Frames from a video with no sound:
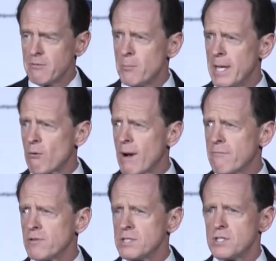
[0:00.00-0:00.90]
made a
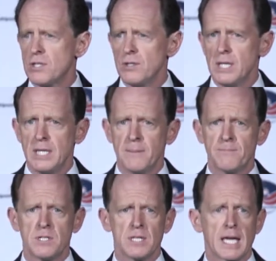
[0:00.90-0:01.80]
reference to
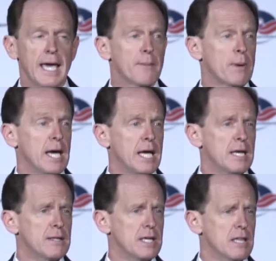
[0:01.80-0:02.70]
the campaign
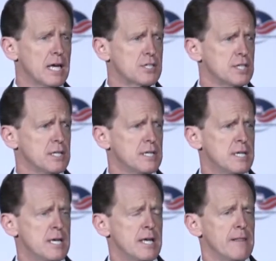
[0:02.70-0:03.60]
and the election
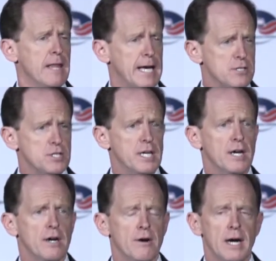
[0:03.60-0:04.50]
last
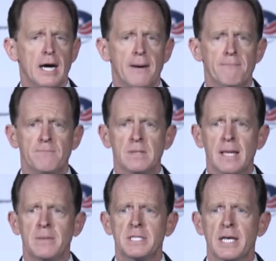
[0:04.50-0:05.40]
year.
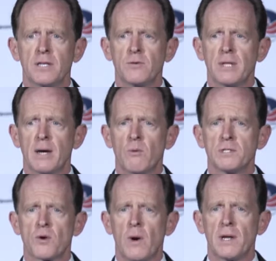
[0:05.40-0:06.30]
Let me tell you, that
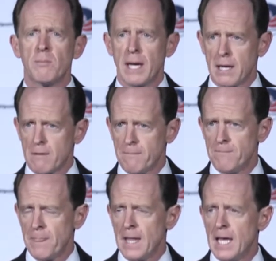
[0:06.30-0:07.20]
was quite a battle,
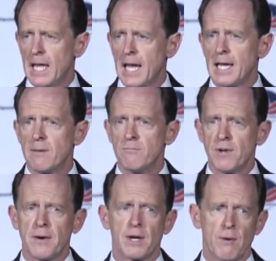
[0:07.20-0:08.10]
and I am
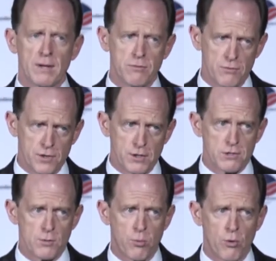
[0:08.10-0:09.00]
very grateful for your
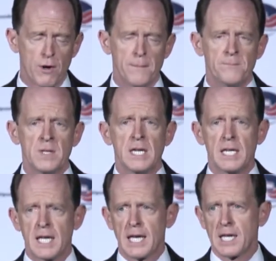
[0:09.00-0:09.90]
support
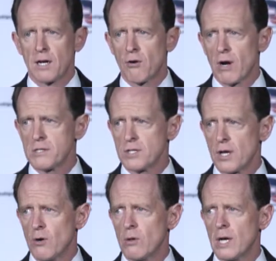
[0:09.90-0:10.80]
in getting across the
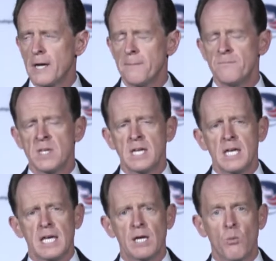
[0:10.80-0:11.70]
goal line.
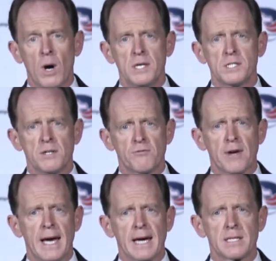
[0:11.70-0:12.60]
It was, in
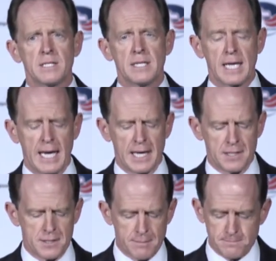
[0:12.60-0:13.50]
fact, in the end,